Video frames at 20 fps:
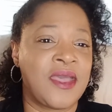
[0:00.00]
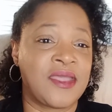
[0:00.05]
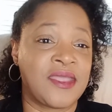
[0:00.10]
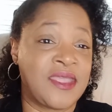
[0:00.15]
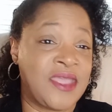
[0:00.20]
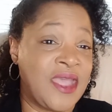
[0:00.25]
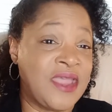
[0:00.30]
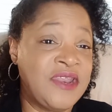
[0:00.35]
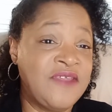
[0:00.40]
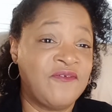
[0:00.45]

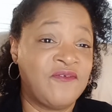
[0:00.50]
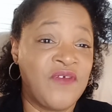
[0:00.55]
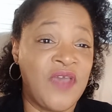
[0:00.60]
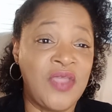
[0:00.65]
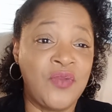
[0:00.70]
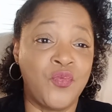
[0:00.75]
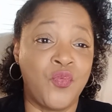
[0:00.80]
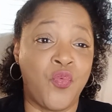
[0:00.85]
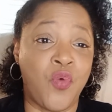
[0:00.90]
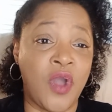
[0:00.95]
can he
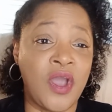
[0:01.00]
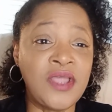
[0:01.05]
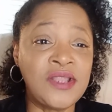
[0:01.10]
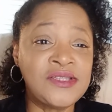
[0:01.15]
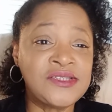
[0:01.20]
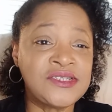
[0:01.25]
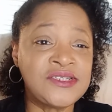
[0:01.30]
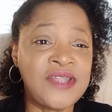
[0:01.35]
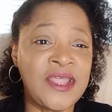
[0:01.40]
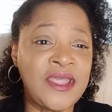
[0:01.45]
find one
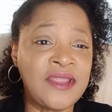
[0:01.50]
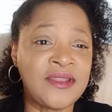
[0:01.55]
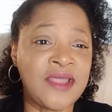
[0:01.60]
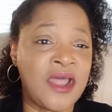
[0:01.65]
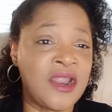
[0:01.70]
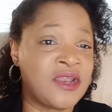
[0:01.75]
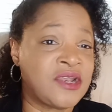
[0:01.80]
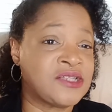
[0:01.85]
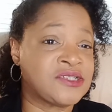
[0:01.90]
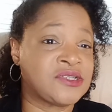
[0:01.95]
to date
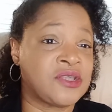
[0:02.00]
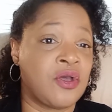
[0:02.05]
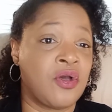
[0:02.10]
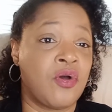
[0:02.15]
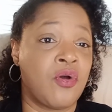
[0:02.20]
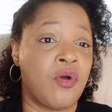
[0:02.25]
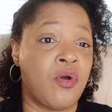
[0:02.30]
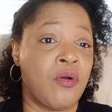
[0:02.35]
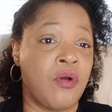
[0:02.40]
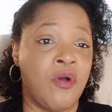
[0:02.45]
out of this
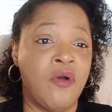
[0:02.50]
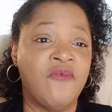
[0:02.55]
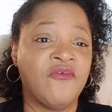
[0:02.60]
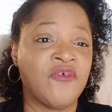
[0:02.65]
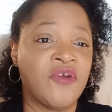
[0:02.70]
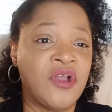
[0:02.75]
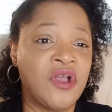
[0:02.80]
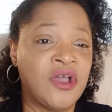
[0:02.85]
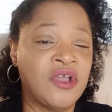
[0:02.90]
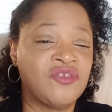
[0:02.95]
over
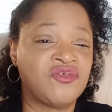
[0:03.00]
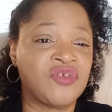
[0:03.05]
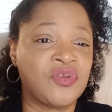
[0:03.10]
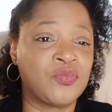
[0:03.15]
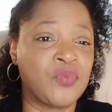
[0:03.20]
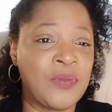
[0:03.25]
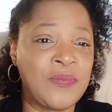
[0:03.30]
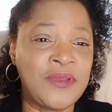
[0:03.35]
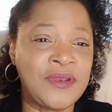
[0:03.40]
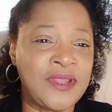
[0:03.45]
100
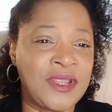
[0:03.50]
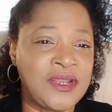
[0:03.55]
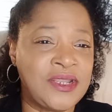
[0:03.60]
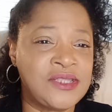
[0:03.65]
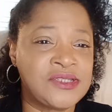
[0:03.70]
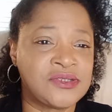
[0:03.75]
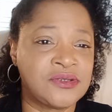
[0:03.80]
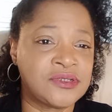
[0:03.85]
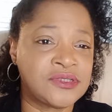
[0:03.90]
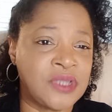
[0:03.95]
women that
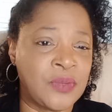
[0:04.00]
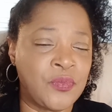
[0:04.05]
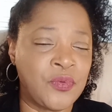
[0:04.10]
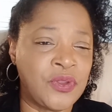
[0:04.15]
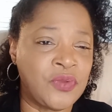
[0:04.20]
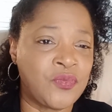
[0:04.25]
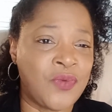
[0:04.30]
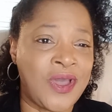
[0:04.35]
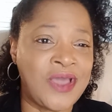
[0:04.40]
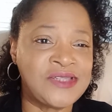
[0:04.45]
he's hooked up with?
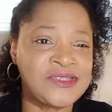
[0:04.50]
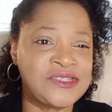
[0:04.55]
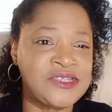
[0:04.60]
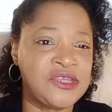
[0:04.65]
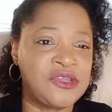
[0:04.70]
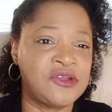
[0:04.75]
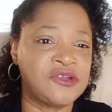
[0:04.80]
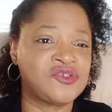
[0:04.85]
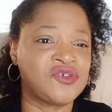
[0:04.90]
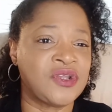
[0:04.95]
Why is he
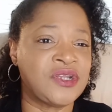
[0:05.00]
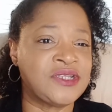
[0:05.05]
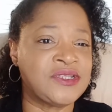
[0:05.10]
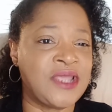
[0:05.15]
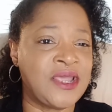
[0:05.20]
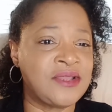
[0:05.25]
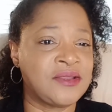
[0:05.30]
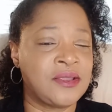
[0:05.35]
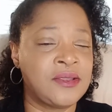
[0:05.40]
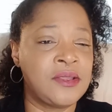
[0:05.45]
here trying to
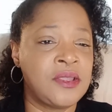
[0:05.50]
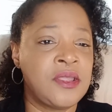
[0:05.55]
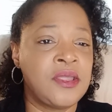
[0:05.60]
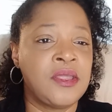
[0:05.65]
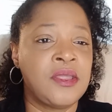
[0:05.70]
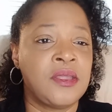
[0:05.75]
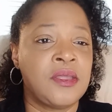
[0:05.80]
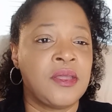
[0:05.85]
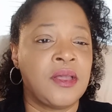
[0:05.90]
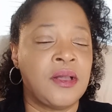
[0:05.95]
date
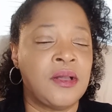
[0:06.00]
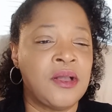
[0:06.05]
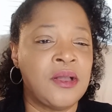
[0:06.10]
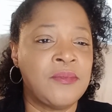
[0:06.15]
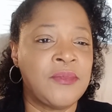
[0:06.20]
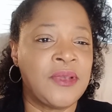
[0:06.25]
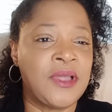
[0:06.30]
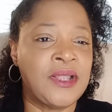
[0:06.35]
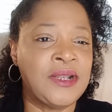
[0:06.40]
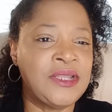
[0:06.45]

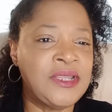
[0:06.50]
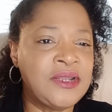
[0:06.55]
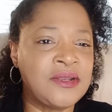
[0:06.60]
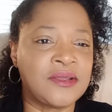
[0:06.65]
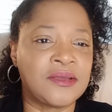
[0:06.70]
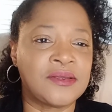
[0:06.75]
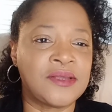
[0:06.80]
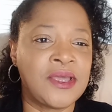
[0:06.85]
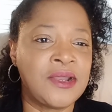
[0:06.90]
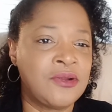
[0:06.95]

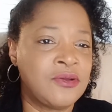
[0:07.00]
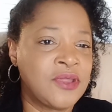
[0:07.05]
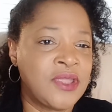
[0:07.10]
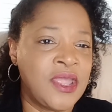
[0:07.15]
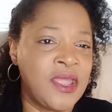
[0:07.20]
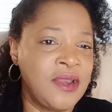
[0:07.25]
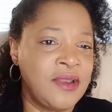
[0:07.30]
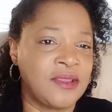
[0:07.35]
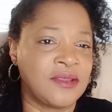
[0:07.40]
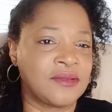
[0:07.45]
Alina? I don't
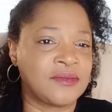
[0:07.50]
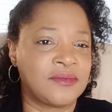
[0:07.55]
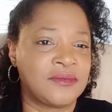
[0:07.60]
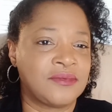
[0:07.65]
get it.